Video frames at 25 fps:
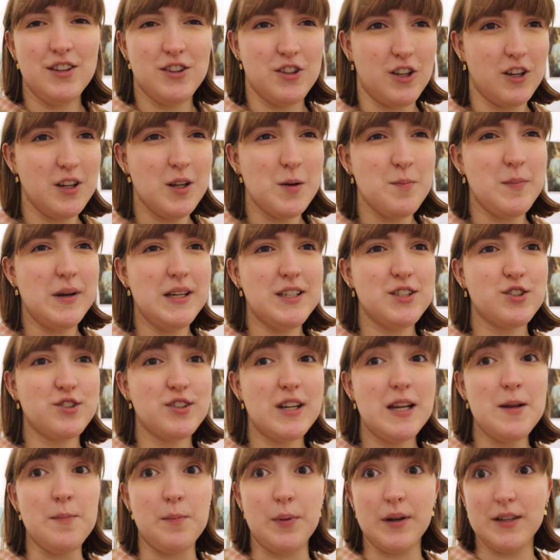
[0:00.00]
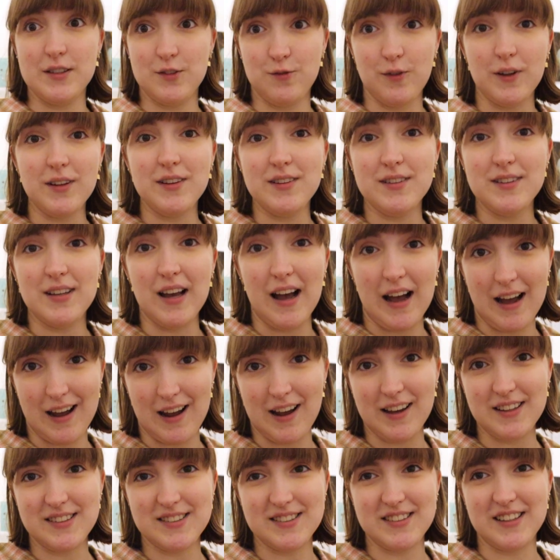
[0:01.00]
not up my street, but it's
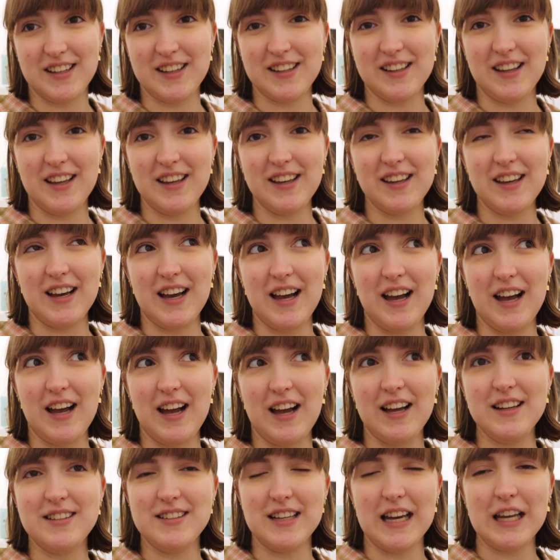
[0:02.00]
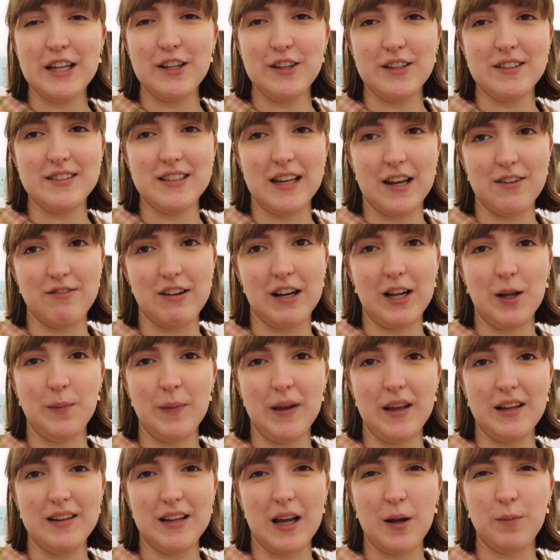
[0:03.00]
fantastic. Like, I 10 out of 10
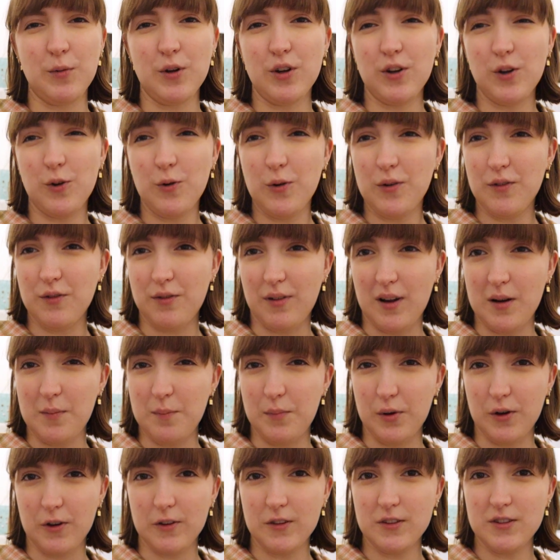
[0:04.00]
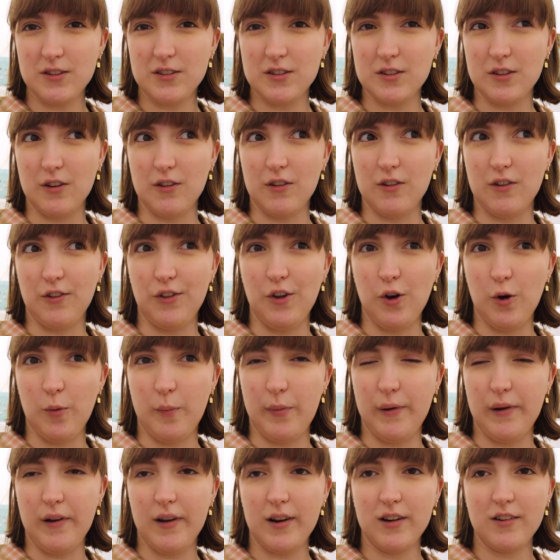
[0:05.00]
recommend. I'm gonna go and find books on the
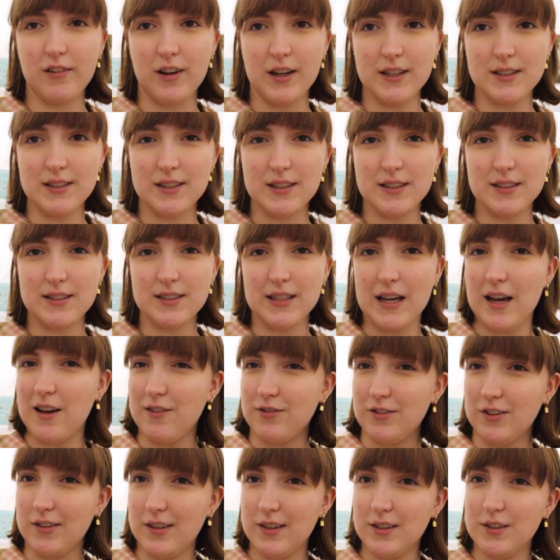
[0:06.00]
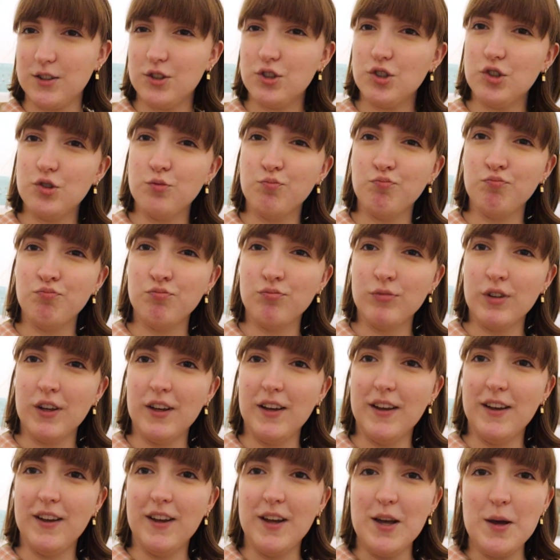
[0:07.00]
opioid crisis after this. But
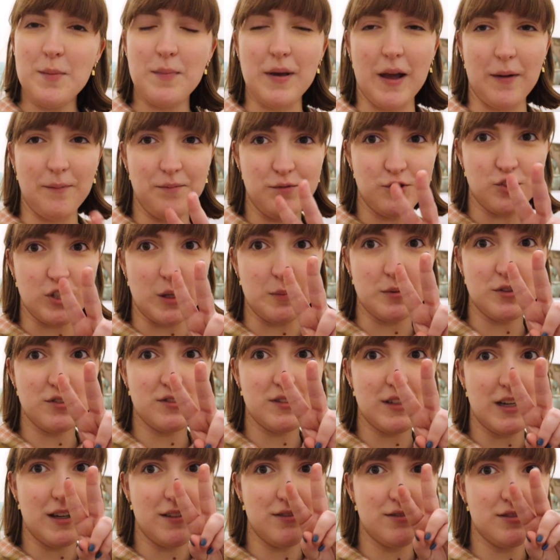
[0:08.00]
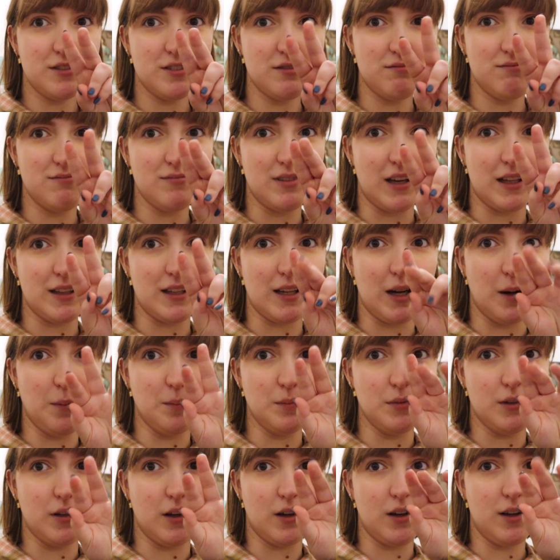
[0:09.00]
yeah, 2 episodes left and then
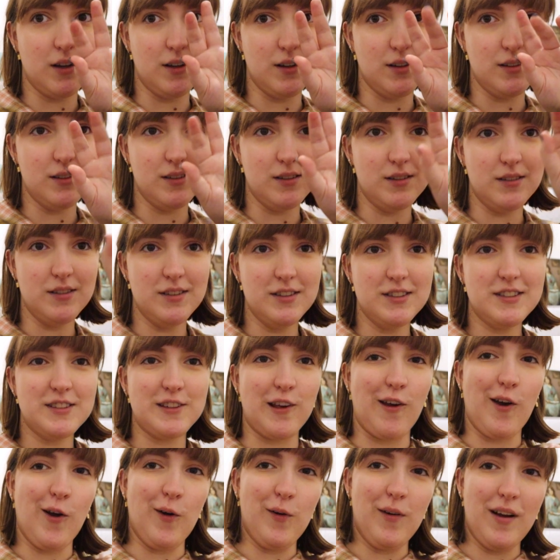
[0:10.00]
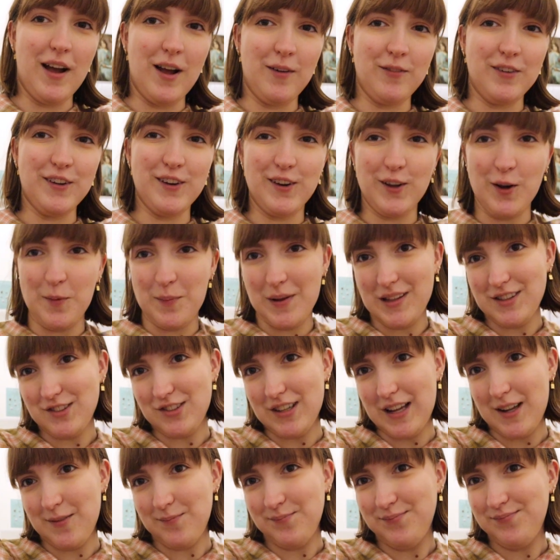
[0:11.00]
I'm done. So I'm gonna go
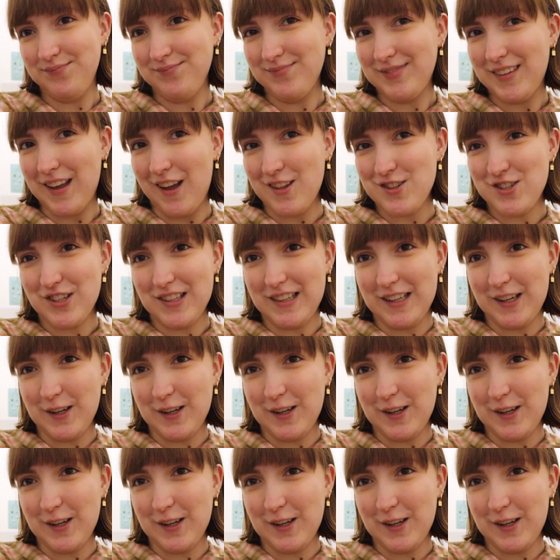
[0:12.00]
binge that. Catch you